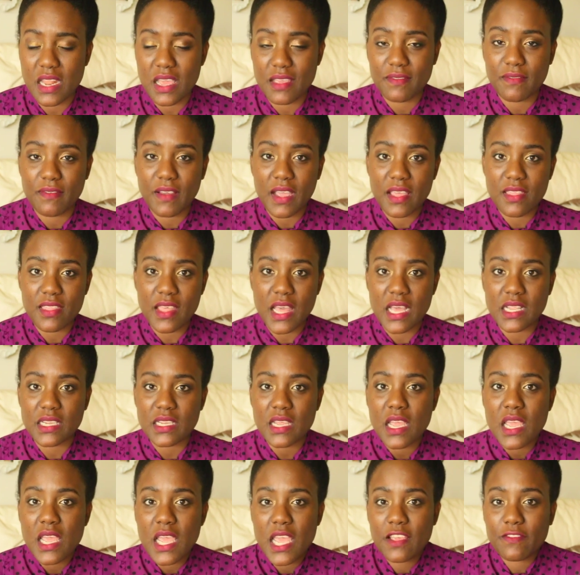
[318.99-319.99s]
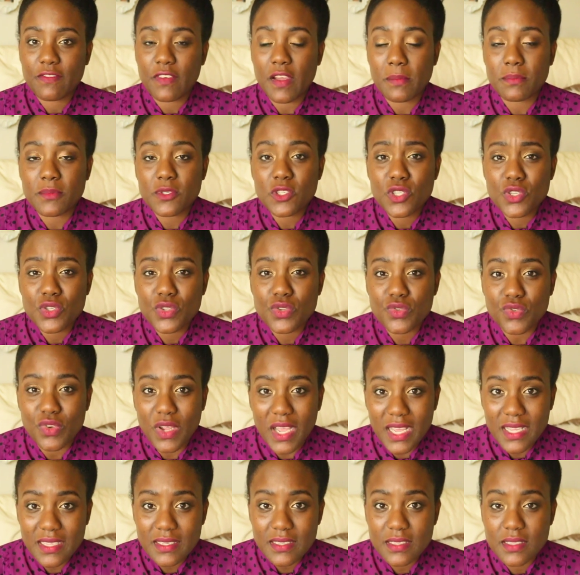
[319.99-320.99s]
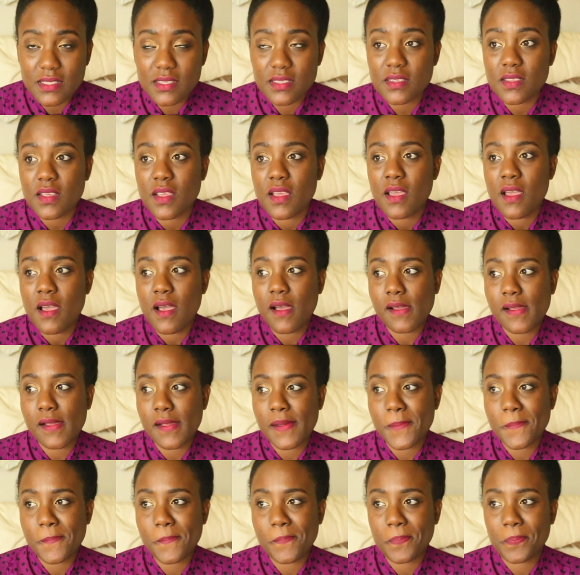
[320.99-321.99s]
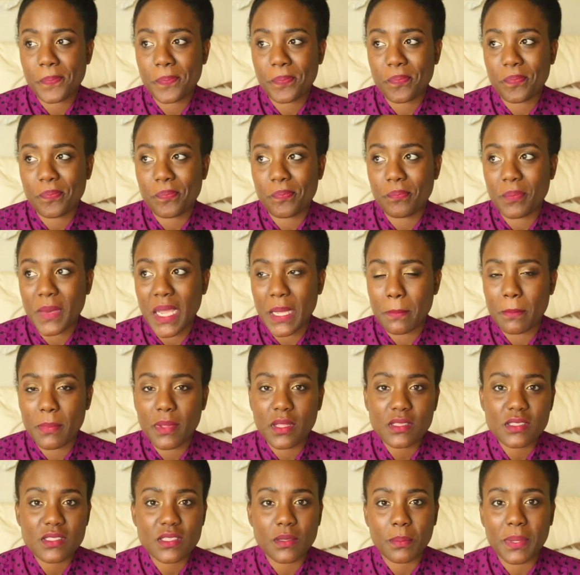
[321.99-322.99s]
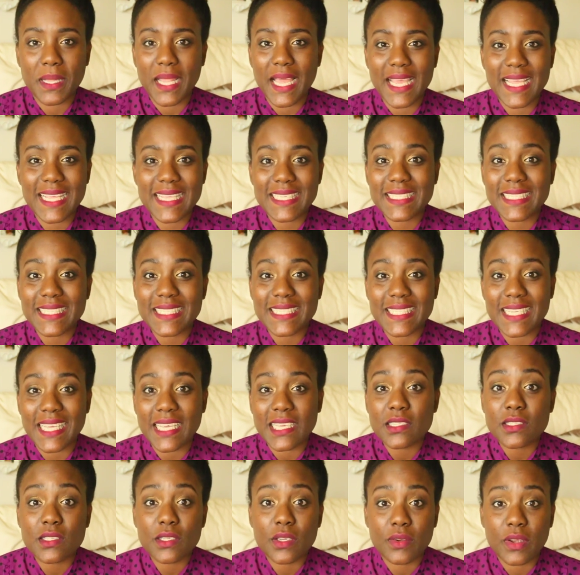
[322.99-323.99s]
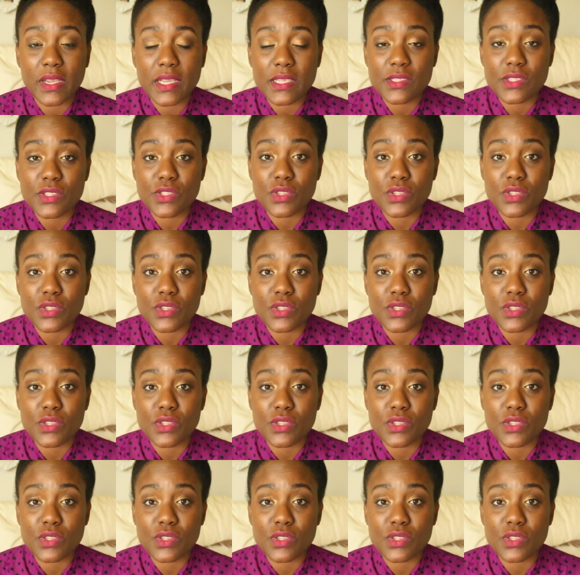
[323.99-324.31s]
I find that if I'm stressed, my milk supply isn't as great.